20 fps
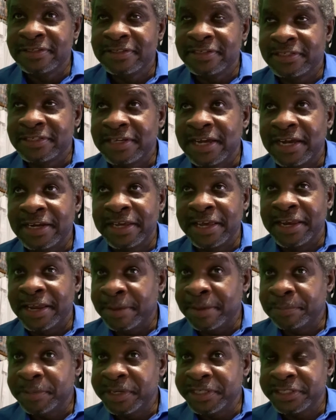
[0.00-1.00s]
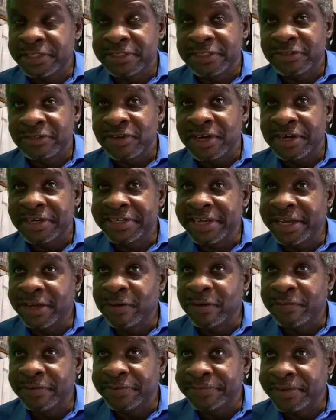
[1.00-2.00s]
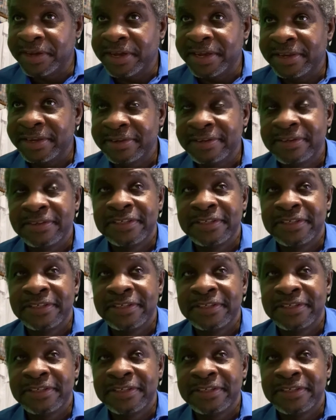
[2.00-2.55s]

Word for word: decide to get ambitious and try to take over Vought.